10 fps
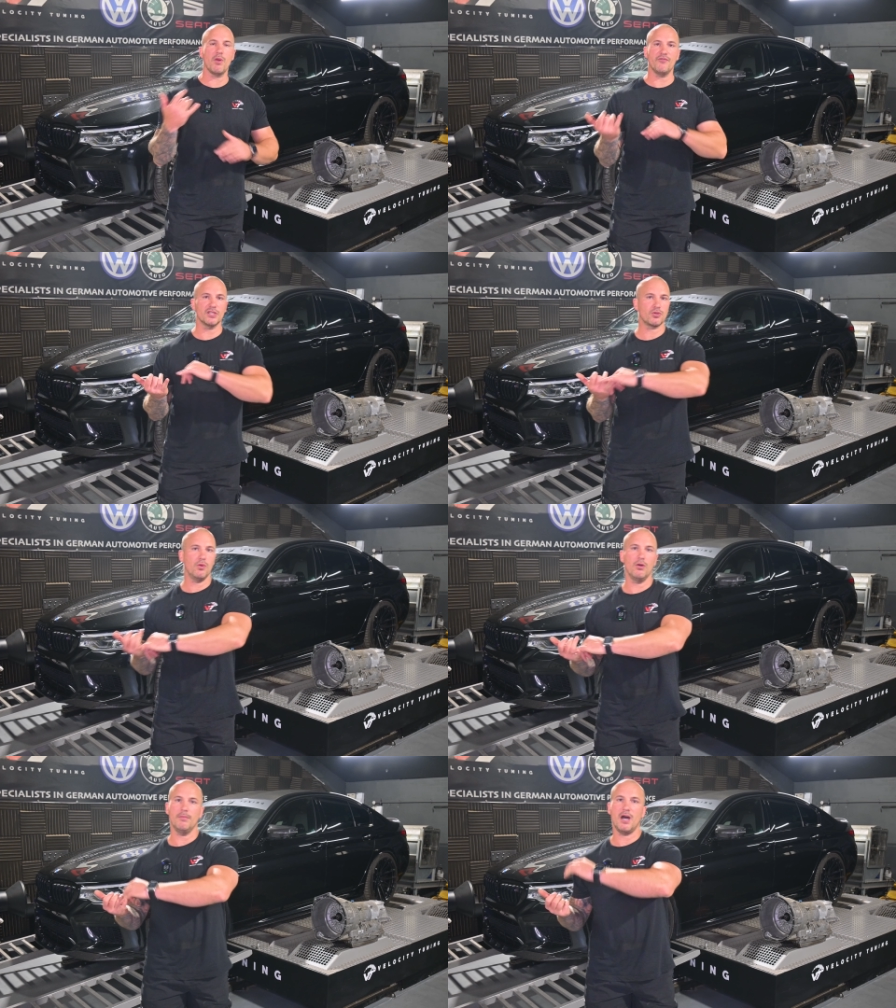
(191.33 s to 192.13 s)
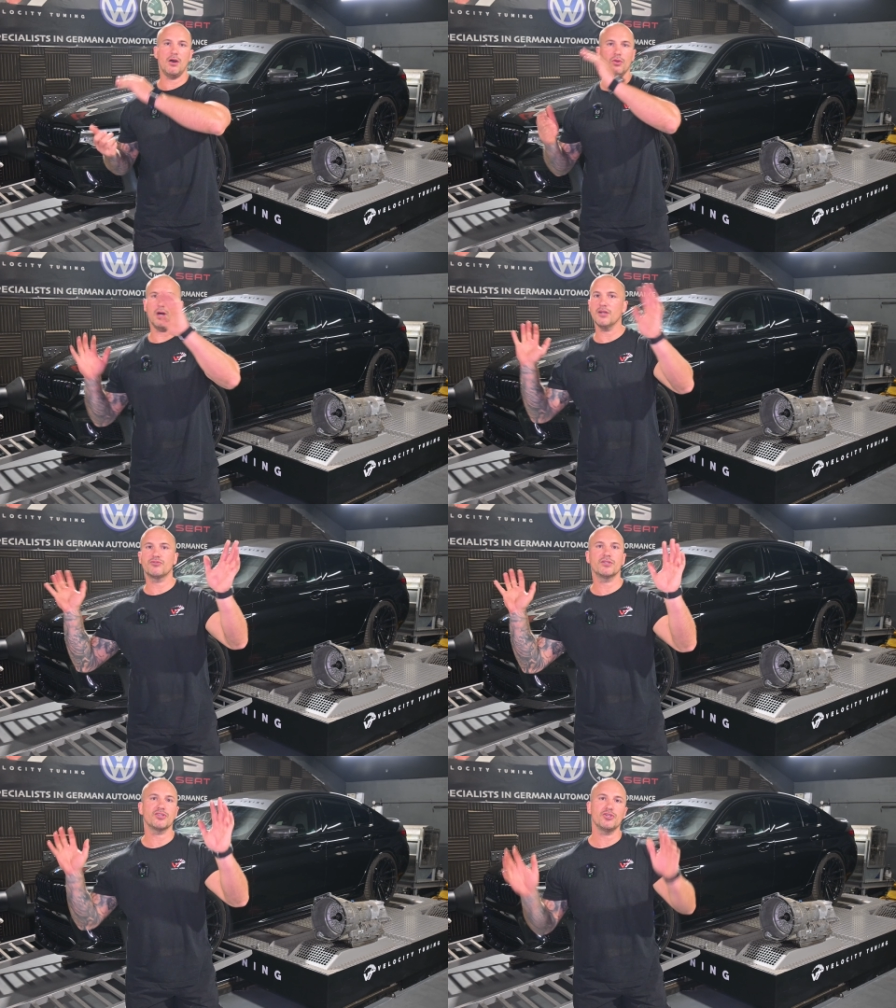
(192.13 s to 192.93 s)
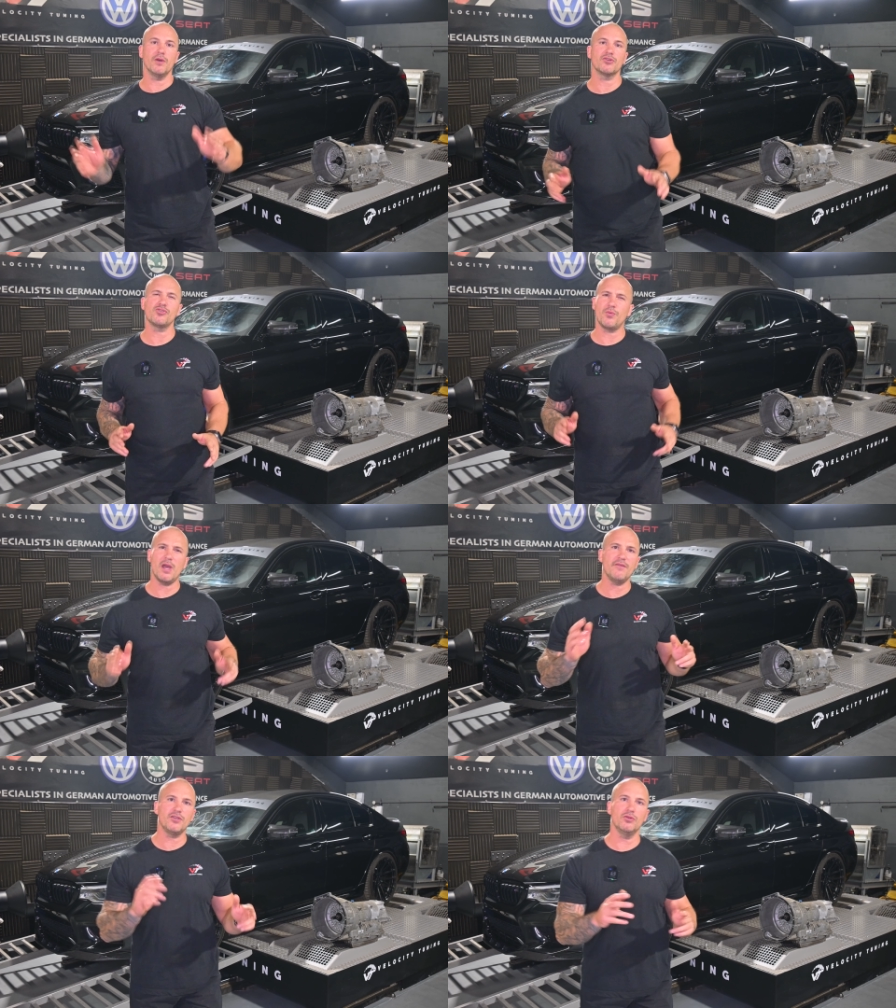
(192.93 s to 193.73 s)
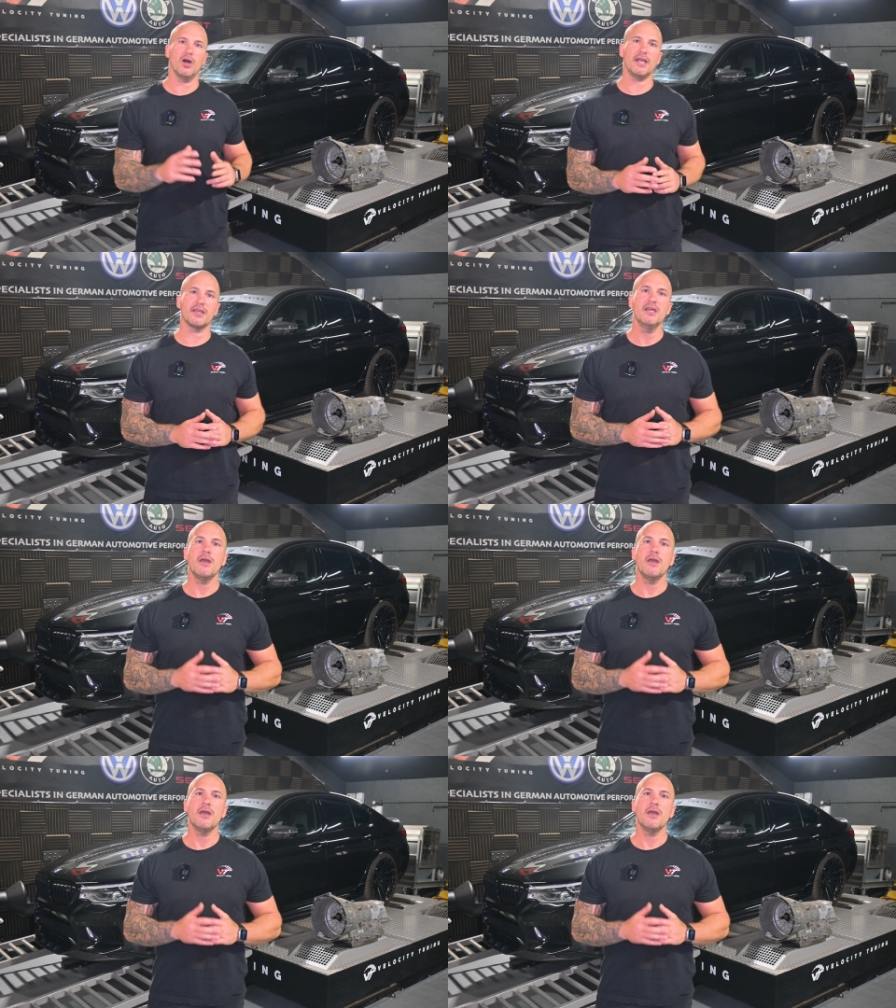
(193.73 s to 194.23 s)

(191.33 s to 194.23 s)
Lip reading: whether it's quarter mile or 100 to 200 or whatever you like,